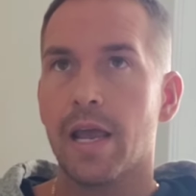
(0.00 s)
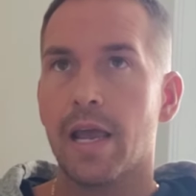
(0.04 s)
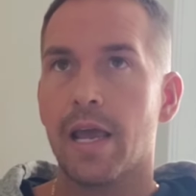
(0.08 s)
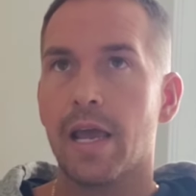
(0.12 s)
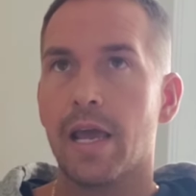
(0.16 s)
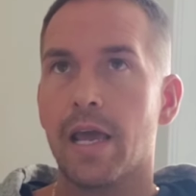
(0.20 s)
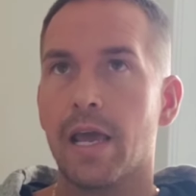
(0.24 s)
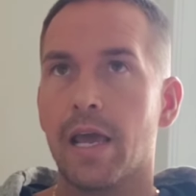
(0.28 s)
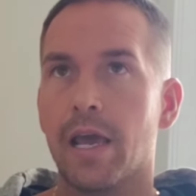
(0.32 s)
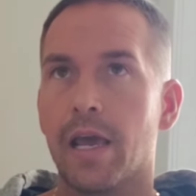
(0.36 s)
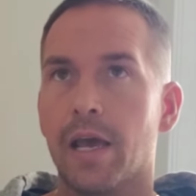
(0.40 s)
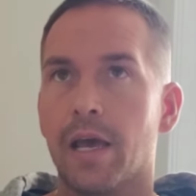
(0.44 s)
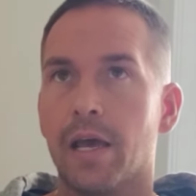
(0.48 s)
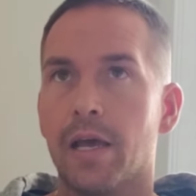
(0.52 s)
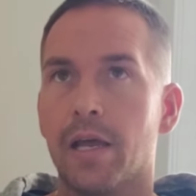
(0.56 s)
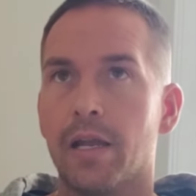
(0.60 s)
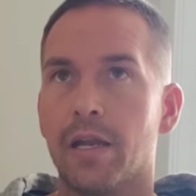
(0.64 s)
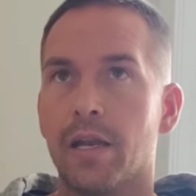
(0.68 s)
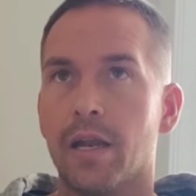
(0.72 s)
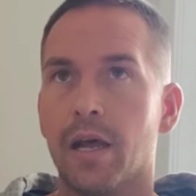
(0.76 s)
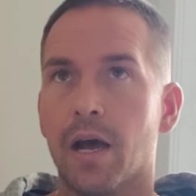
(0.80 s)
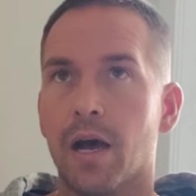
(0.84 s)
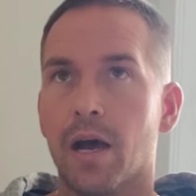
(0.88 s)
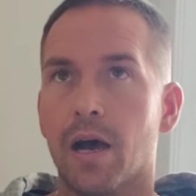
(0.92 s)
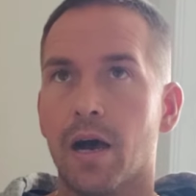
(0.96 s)
and
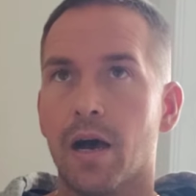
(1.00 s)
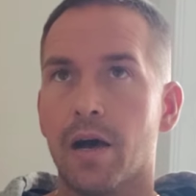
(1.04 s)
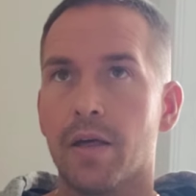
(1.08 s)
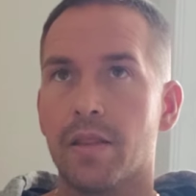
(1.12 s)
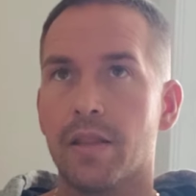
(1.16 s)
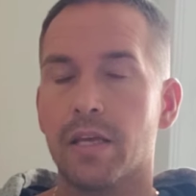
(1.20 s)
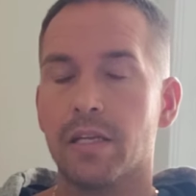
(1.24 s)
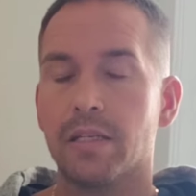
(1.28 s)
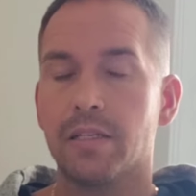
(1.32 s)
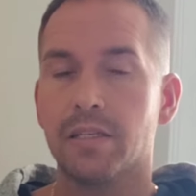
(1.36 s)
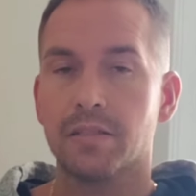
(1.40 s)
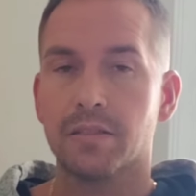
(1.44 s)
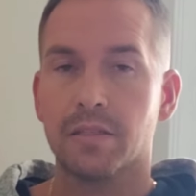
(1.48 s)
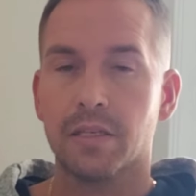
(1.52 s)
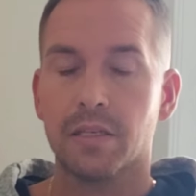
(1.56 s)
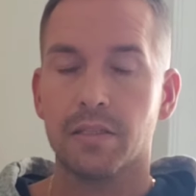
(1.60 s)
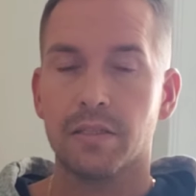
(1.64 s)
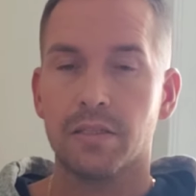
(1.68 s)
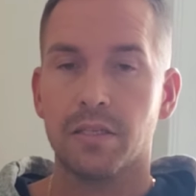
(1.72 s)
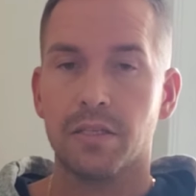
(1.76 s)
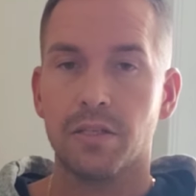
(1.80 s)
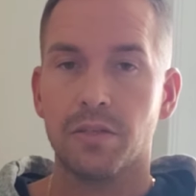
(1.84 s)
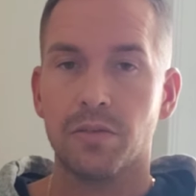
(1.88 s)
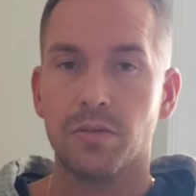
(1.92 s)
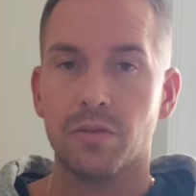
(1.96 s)
they
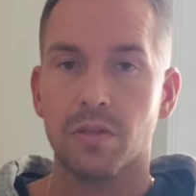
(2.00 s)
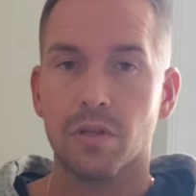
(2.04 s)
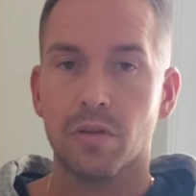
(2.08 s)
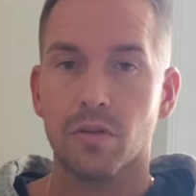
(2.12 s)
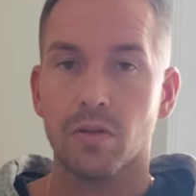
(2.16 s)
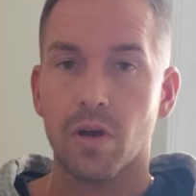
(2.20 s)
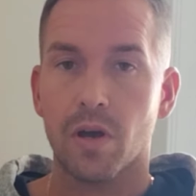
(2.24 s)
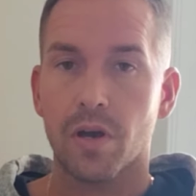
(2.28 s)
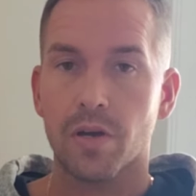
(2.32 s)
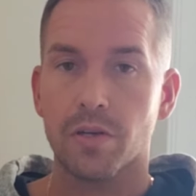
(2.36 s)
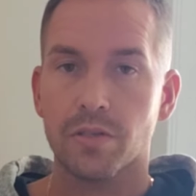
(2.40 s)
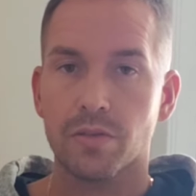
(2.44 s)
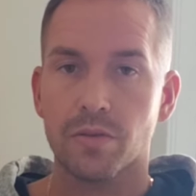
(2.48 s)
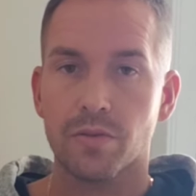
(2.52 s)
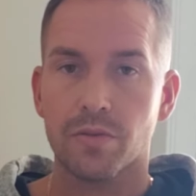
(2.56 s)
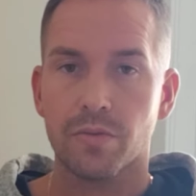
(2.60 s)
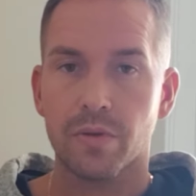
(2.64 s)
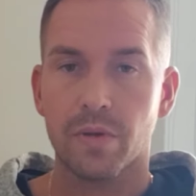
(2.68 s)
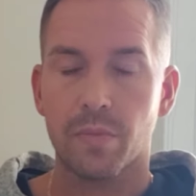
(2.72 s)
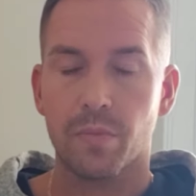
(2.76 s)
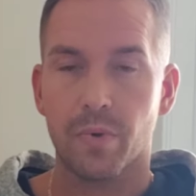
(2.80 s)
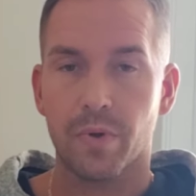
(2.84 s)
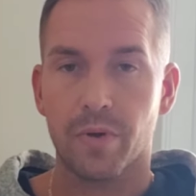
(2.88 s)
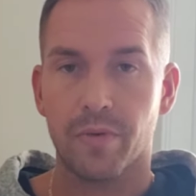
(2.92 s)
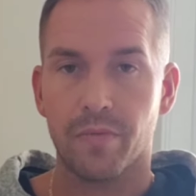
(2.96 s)
discontinued the larger
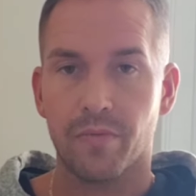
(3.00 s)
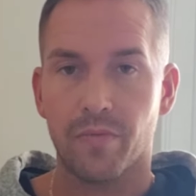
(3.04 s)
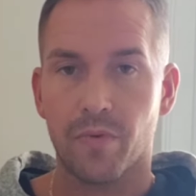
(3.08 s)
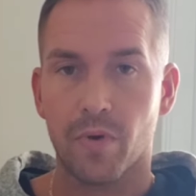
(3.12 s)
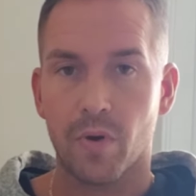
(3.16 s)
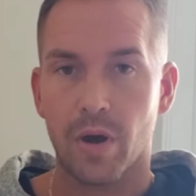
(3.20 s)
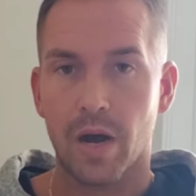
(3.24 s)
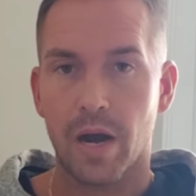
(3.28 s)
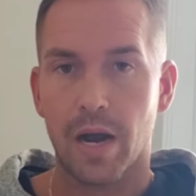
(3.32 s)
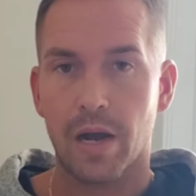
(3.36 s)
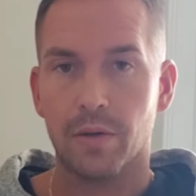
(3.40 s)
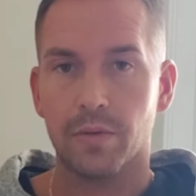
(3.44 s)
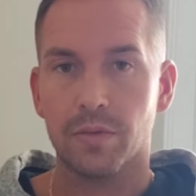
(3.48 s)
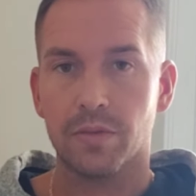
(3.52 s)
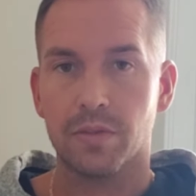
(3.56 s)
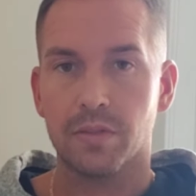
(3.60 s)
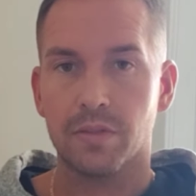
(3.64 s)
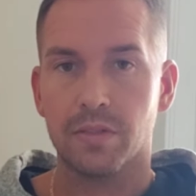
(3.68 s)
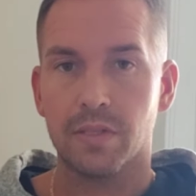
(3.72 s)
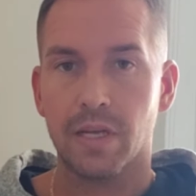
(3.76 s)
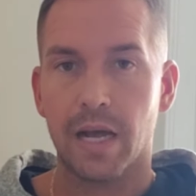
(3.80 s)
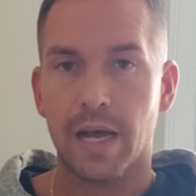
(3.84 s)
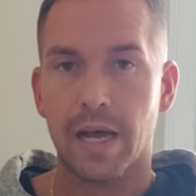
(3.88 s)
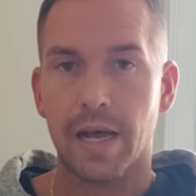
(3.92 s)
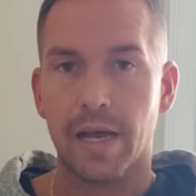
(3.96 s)
3.4 ounce
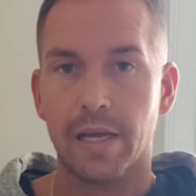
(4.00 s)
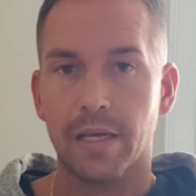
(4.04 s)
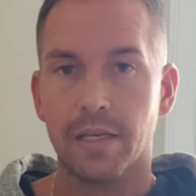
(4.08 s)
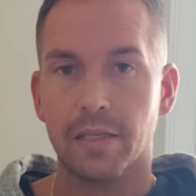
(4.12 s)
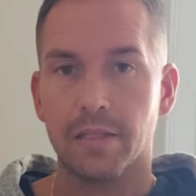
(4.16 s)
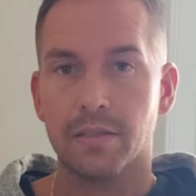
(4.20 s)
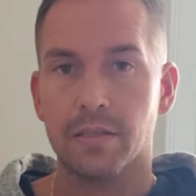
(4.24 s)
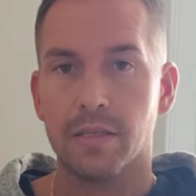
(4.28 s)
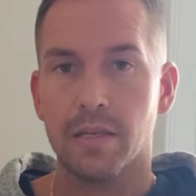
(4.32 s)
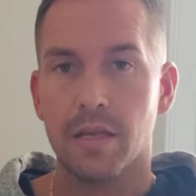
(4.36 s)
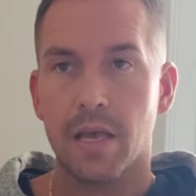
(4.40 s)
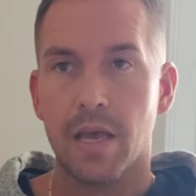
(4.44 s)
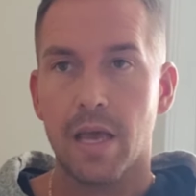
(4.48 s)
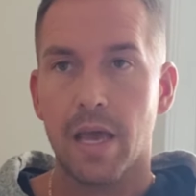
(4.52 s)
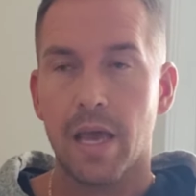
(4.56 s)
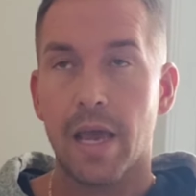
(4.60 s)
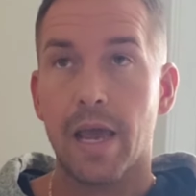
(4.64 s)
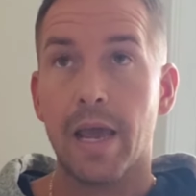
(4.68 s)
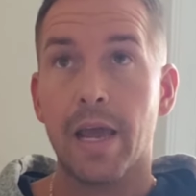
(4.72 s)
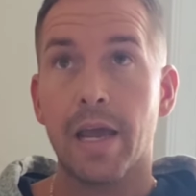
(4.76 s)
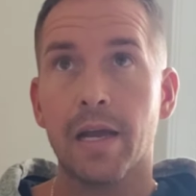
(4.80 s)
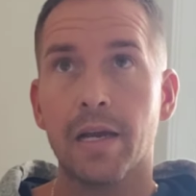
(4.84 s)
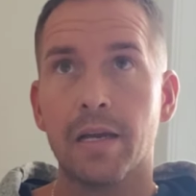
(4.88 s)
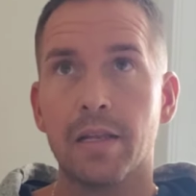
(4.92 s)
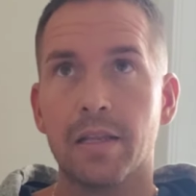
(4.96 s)
size,
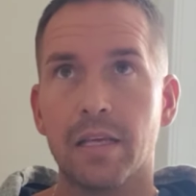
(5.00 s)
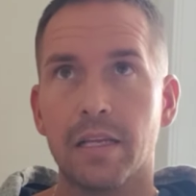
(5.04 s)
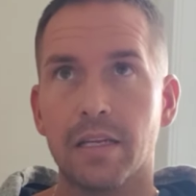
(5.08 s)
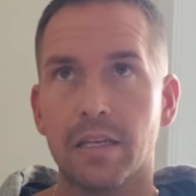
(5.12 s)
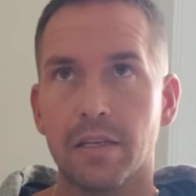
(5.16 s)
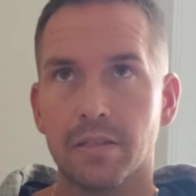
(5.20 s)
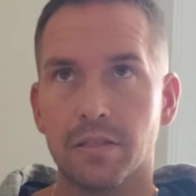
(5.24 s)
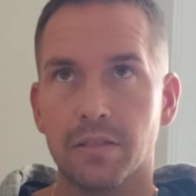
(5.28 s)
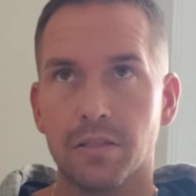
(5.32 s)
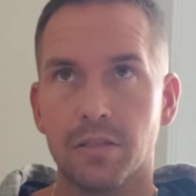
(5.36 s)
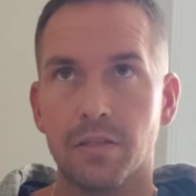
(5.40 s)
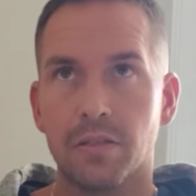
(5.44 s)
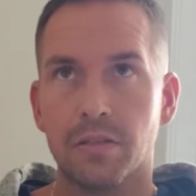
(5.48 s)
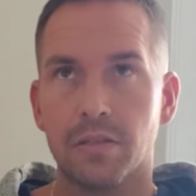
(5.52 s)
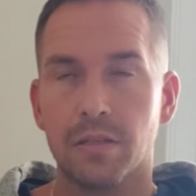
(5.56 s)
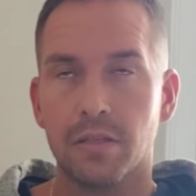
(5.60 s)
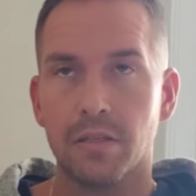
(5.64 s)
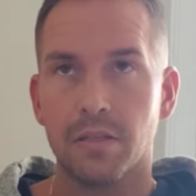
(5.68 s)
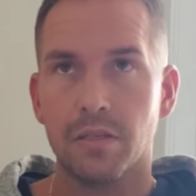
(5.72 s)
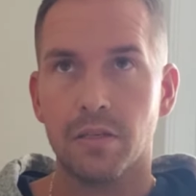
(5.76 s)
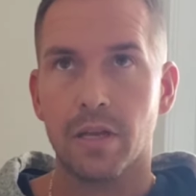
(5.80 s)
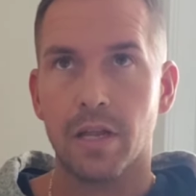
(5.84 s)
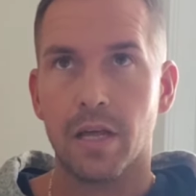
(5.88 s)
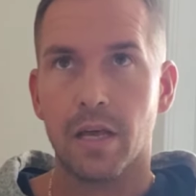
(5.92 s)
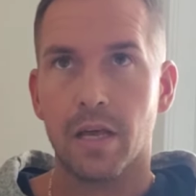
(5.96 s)
and they
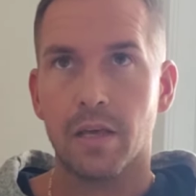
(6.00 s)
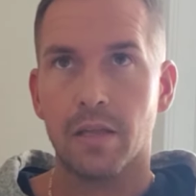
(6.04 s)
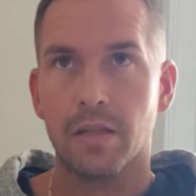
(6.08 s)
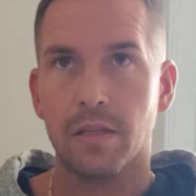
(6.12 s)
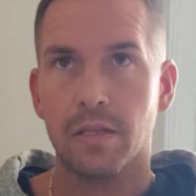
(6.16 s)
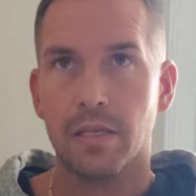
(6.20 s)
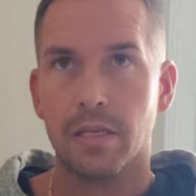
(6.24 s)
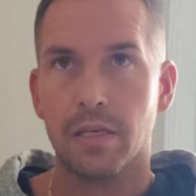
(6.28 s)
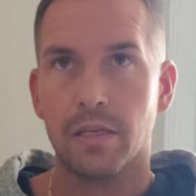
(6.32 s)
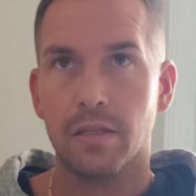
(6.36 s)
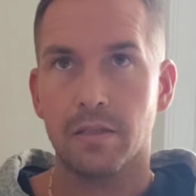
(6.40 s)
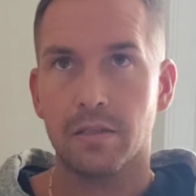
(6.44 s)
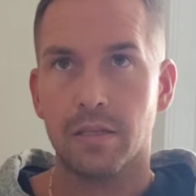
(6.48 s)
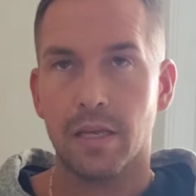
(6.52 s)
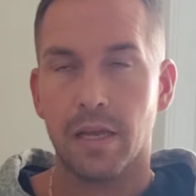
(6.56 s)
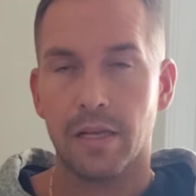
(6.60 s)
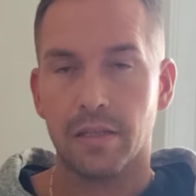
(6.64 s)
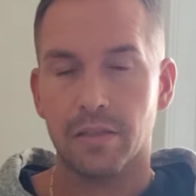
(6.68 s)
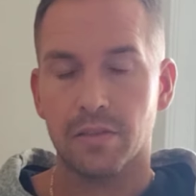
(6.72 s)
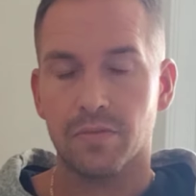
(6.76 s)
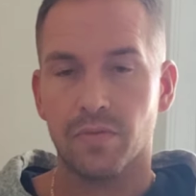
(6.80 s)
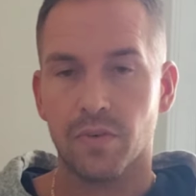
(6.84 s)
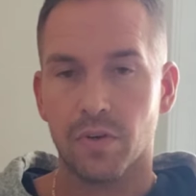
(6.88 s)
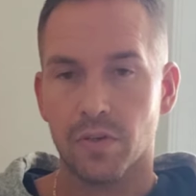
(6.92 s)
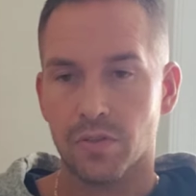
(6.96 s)
discontinued it in the
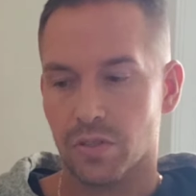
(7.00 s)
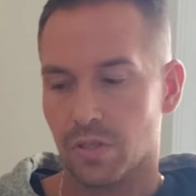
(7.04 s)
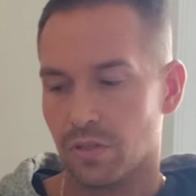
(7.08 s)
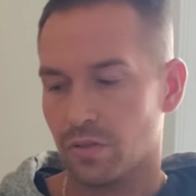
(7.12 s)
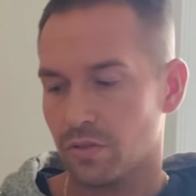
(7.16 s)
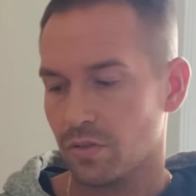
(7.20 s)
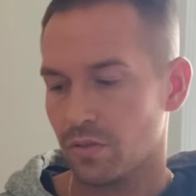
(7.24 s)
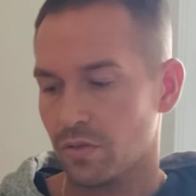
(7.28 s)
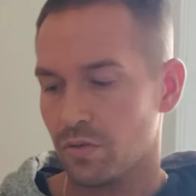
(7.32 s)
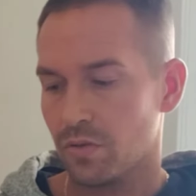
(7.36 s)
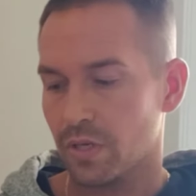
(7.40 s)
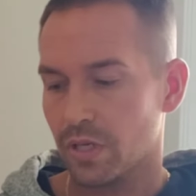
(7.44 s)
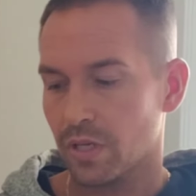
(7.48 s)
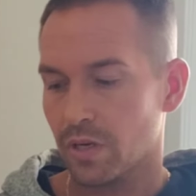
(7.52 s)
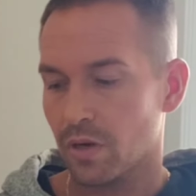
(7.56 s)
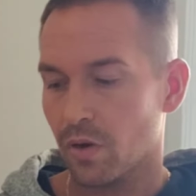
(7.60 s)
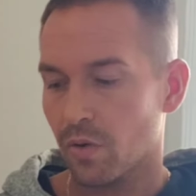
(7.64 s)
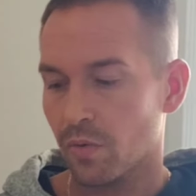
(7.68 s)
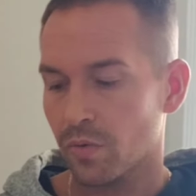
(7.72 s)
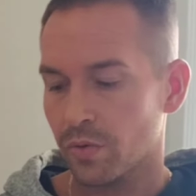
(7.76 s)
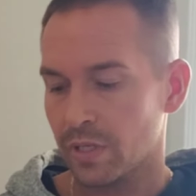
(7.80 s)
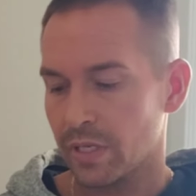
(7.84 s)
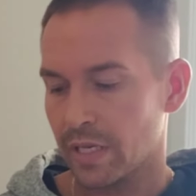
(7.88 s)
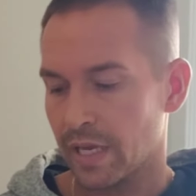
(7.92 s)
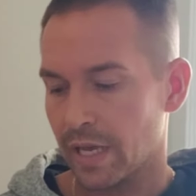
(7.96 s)
intense version, so you can
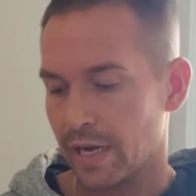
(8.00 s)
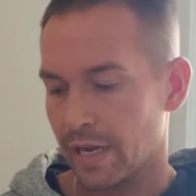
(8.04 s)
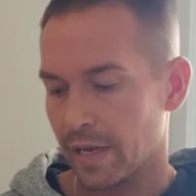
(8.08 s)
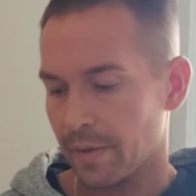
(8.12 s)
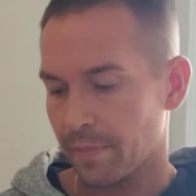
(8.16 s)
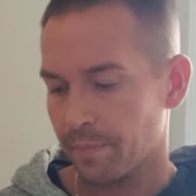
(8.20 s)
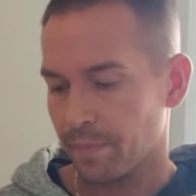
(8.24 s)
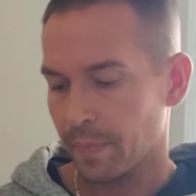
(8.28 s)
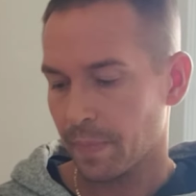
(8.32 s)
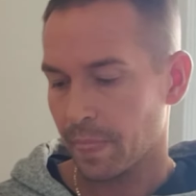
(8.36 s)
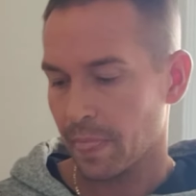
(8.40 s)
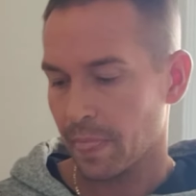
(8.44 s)
only get it.